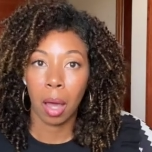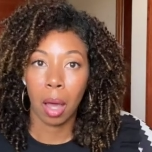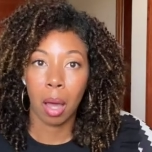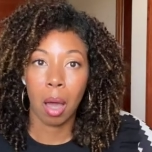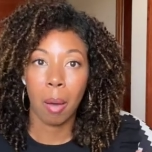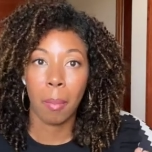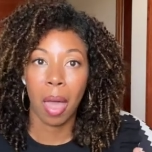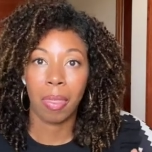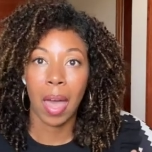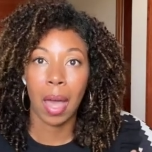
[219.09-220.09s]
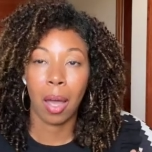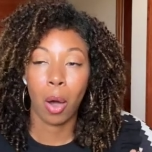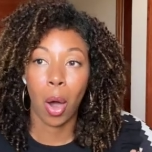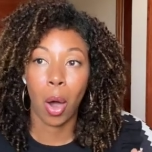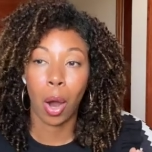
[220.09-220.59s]
um, that
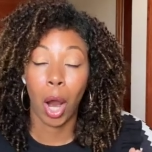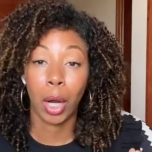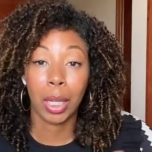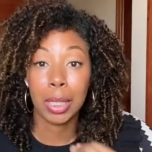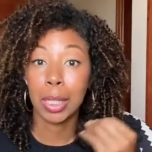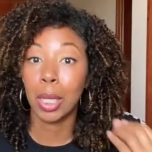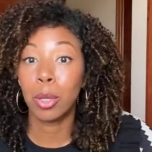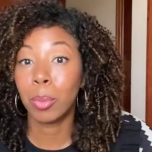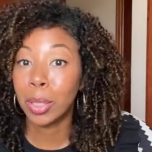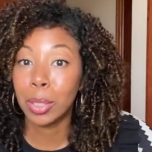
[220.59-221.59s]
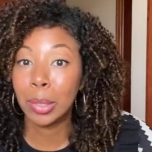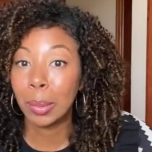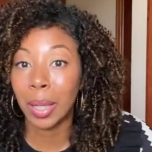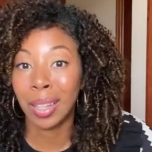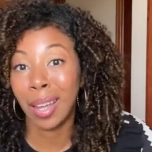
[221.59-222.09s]
are continuing to do
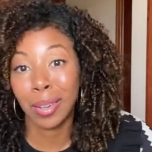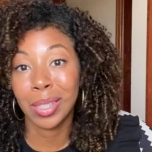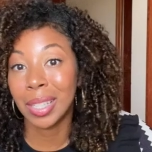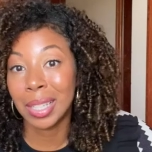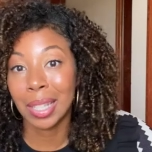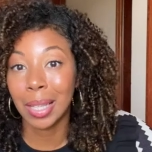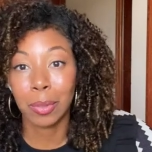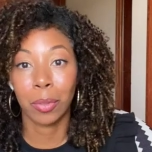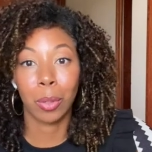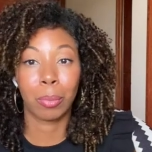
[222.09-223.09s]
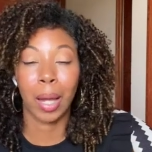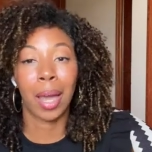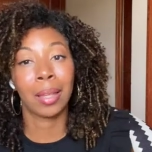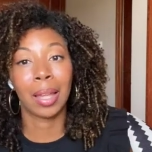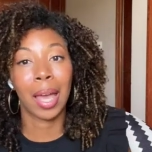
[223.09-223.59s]
it, and that are successful,
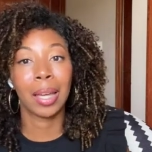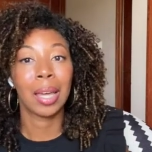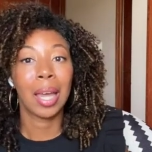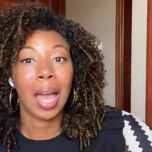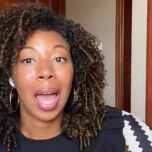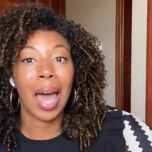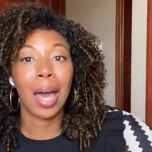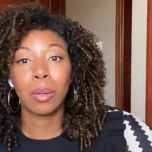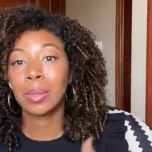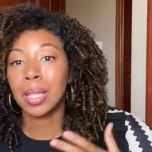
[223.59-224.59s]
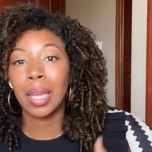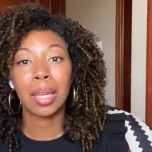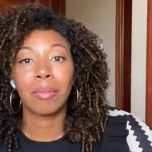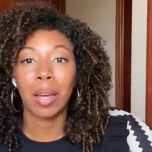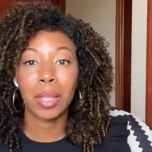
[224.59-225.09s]
right? Like, I don't take
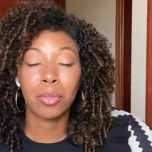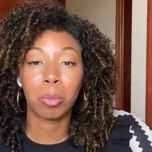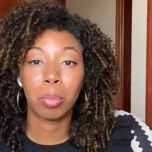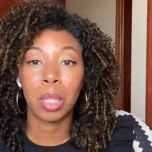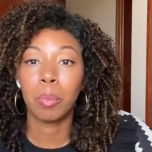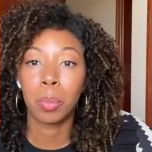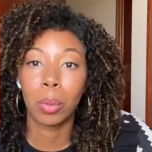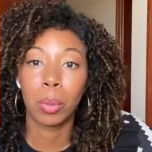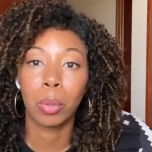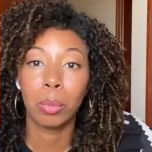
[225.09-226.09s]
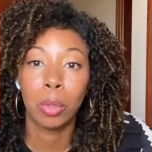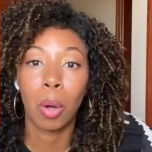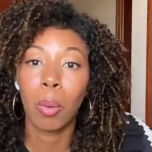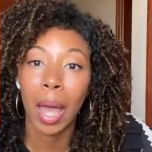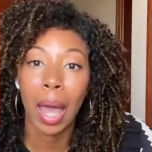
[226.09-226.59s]
advice from people who
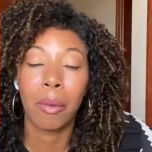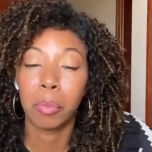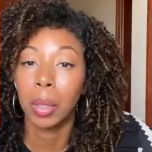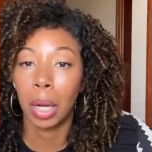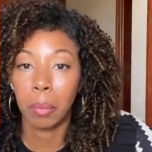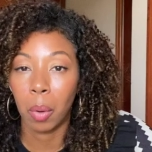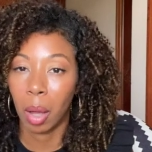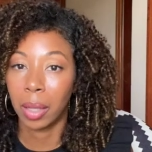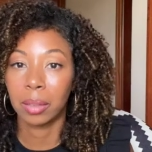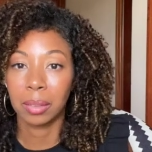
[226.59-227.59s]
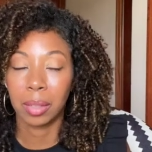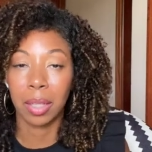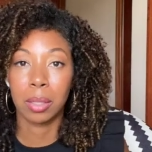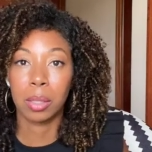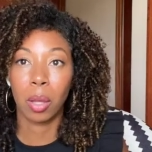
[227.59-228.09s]
don't have what I want.
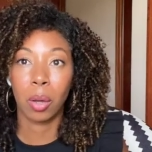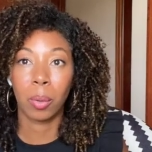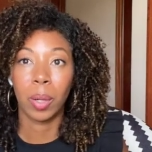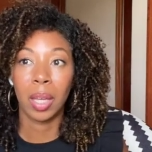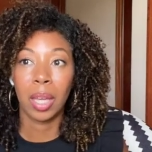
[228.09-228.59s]
And so